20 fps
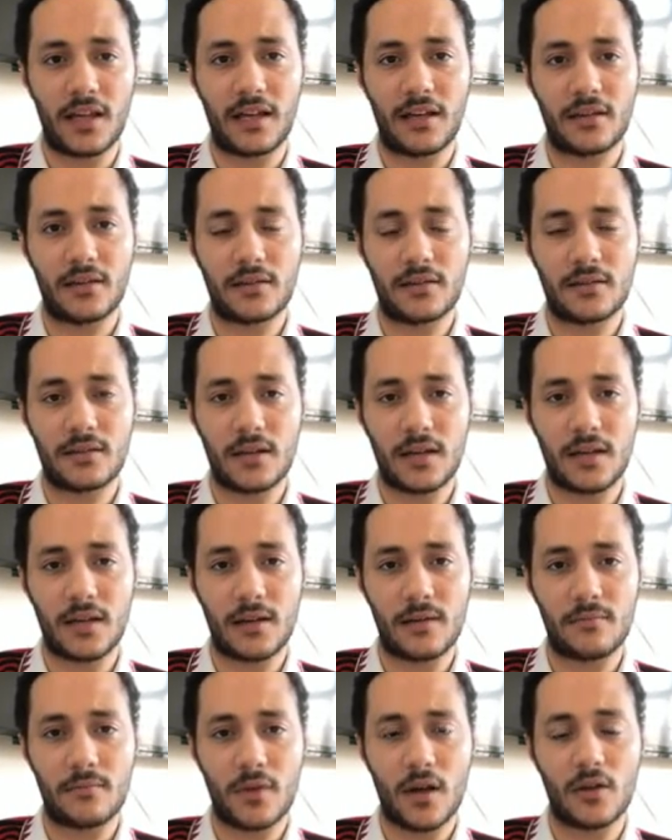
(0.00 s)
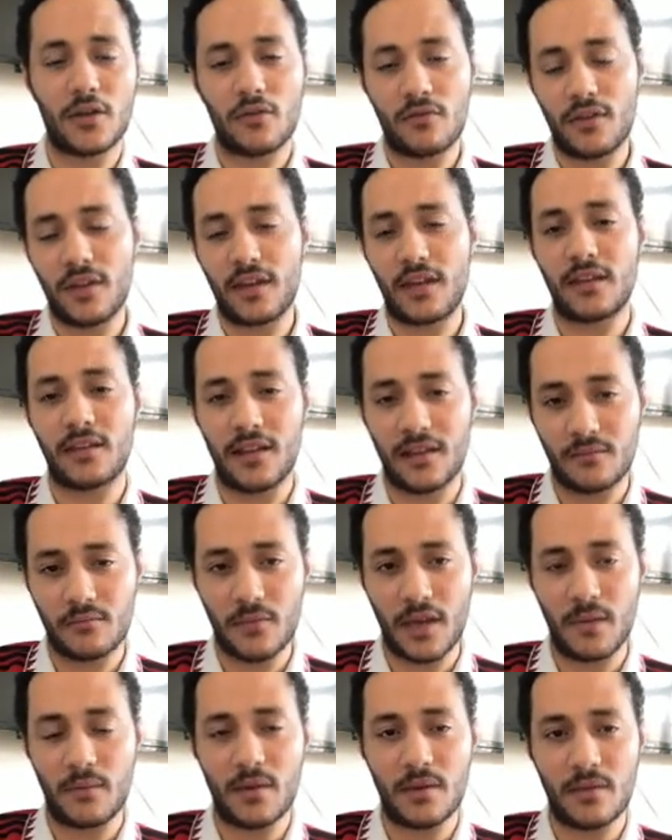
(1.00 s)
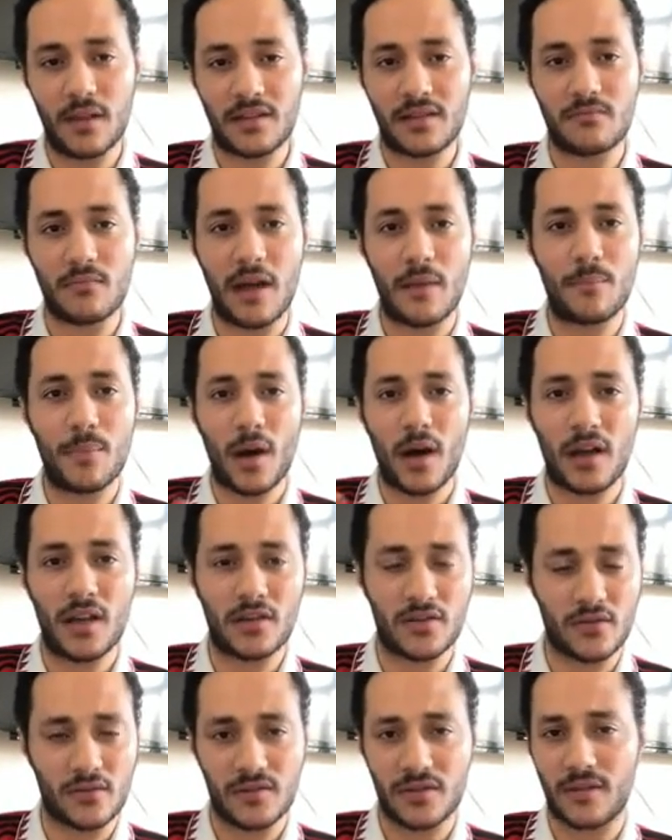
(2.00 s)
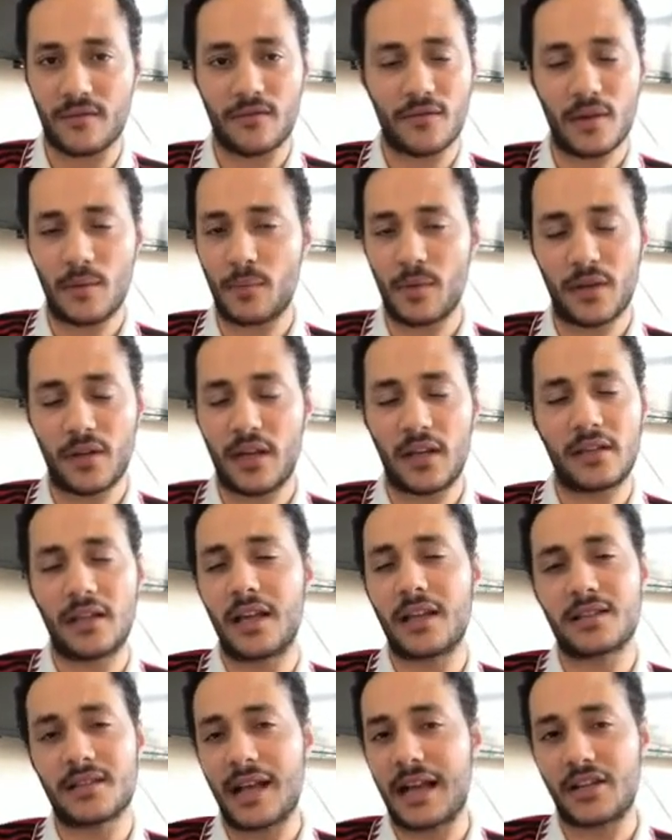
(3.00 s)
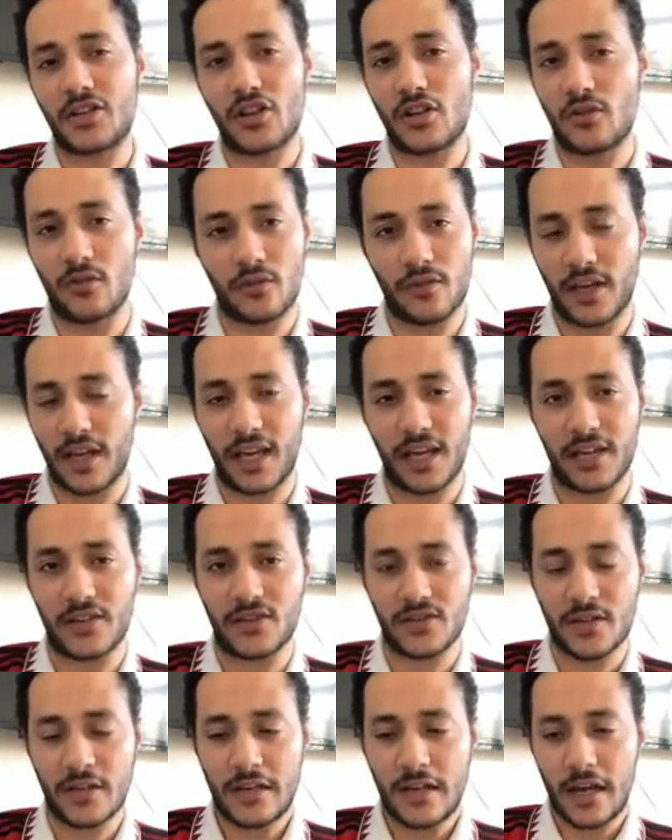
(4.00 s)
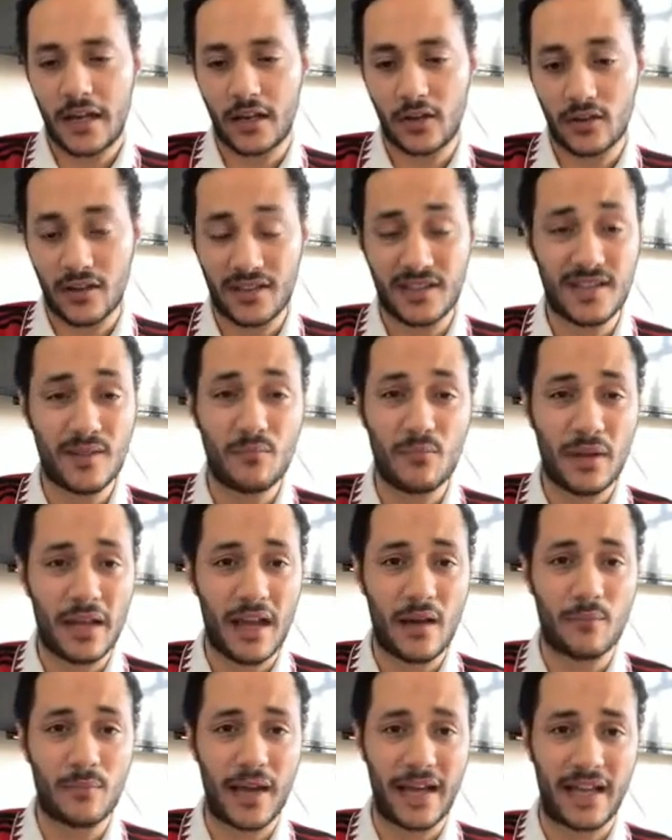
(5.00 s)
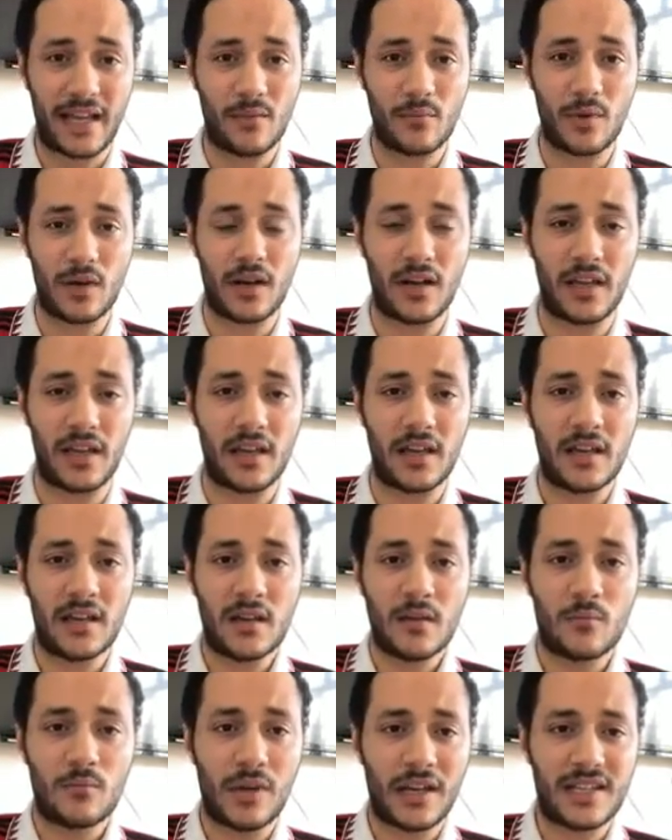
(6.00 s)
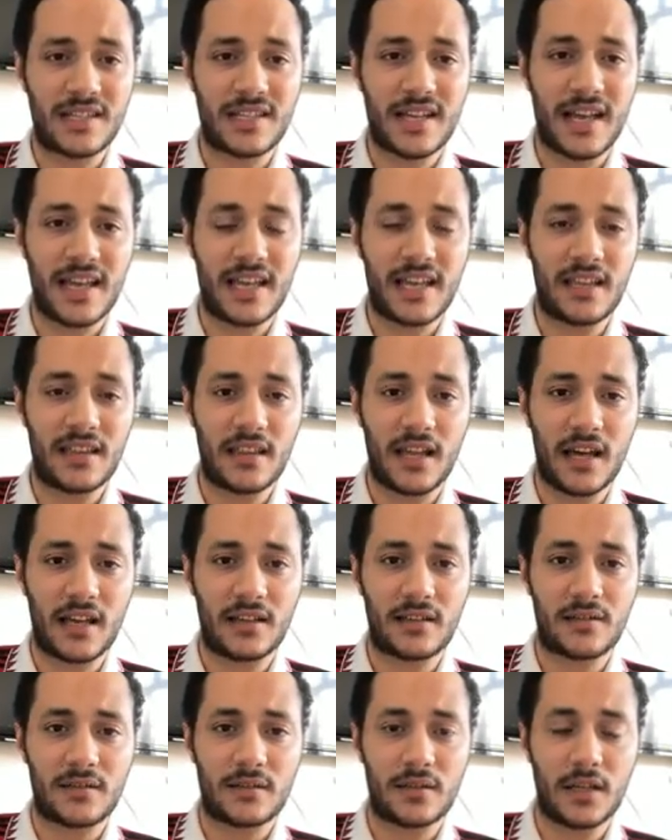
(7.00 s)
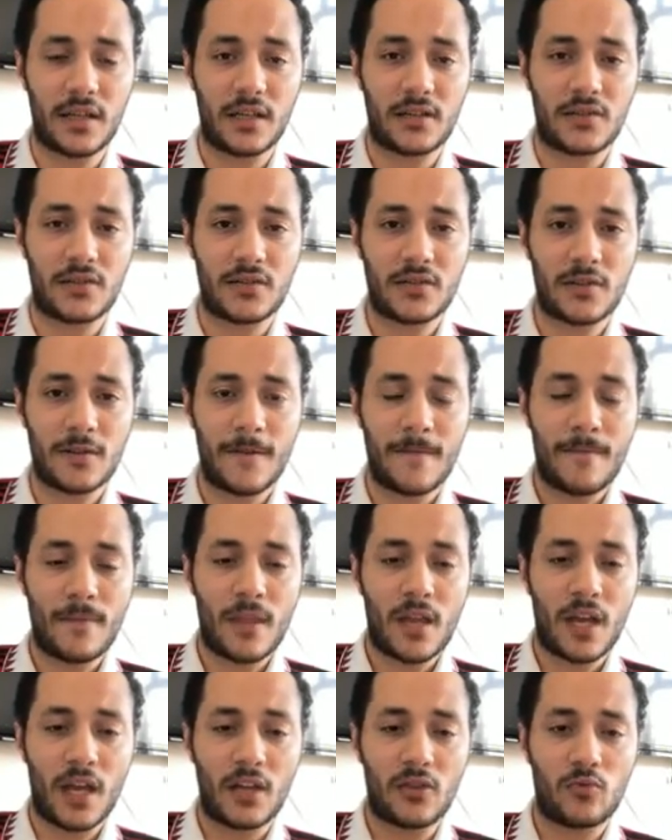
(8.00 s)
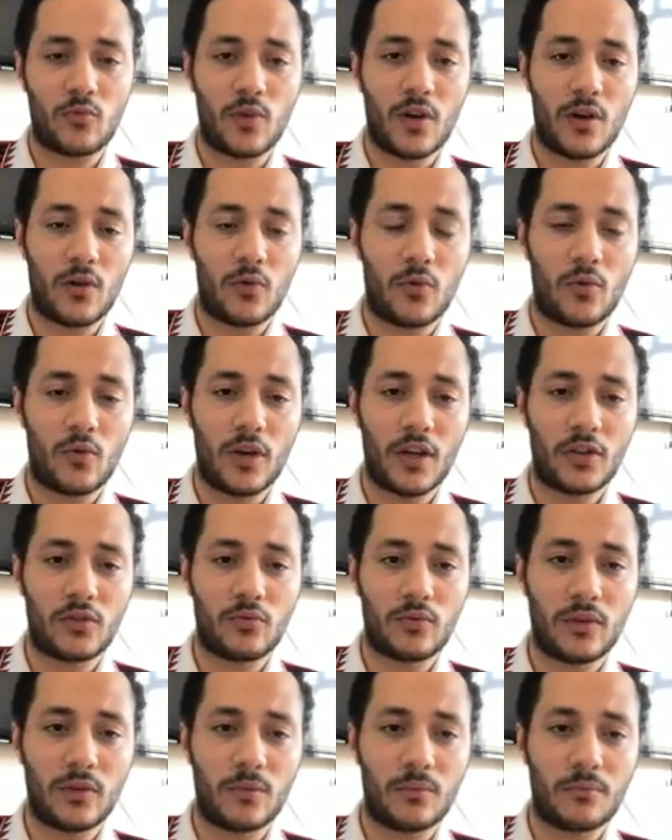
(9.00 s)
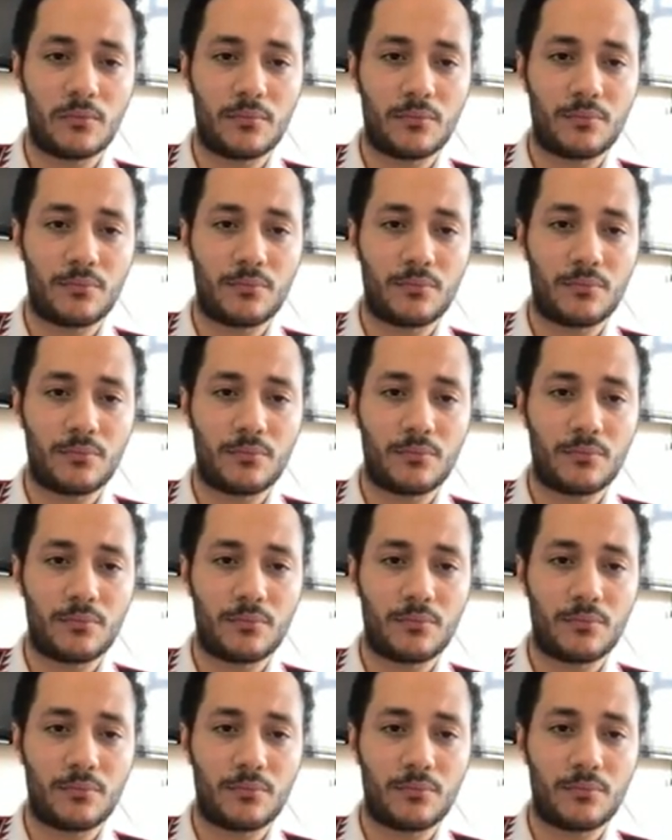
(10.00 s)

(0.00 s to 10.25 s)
that, um, are you thinking that maybe that's my bias or something? But it's actually not the case. And I could simply unpack it by by saying that it's it will it will